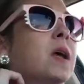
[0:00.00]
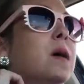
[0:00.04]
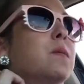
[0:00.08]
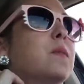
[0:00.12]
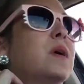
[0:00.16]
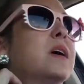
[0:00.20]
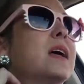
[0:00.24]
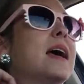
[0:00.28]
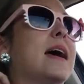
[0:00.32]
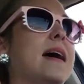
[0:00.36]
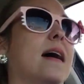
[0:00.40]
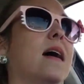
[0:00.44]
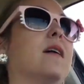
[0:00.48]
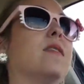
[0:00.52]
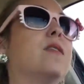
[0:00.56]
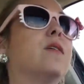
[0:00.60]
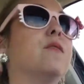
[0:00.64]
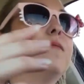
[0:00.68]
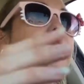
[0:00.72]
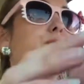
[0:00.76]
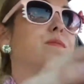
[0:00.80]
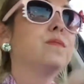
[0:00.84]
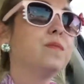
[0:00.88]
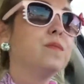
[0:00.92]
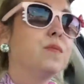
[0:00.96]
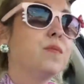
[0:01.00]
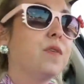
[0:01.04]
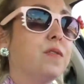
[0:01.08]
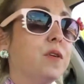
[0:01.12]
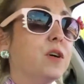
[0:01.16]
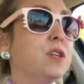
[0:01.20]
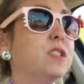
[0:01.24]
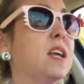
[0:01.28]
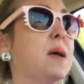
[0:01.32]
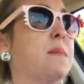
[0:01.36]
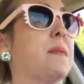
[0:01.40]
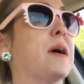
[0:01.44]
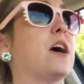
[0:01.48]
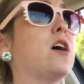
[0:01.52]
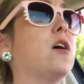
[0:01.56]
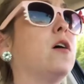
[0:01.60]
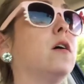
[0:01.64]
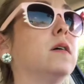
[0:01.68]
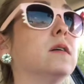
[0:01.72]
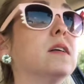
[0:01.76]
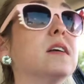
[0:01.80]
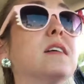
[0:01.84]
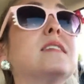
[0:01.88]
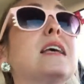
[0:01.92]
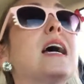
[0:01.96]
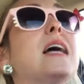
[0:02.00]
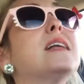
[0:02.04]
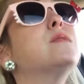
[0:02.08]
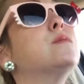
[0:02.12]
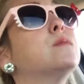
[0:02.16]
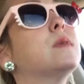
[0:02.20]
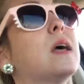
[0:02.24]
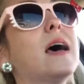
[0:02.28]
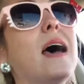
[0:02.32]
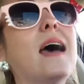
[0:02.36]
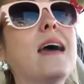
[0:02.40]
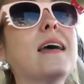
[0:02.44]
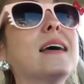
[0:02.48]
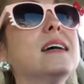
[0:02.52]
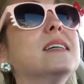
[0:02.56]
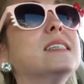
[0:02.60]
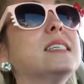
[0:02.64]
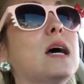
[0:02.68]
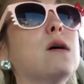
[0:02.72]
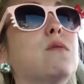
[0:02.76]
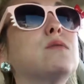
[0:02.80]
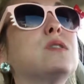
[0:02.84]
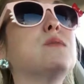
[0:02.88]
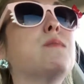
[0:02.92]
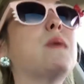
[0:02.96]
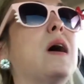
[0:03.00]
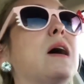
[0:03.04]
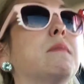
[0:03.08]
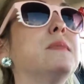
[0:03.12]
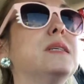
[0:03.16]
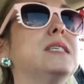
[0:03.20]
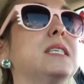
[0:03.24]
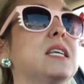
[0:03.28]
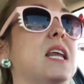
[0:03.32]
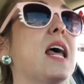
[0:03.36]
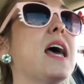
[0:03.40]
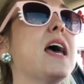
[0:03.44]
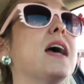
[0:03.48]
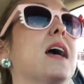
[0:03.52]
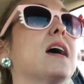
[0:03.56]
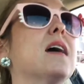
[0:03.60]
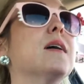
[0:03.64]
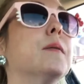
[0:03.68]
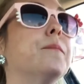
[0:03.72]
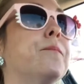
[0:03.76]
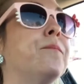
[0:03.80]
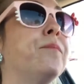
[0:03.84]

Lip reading: But yeah, the first time I called, because I guess that was my mistake,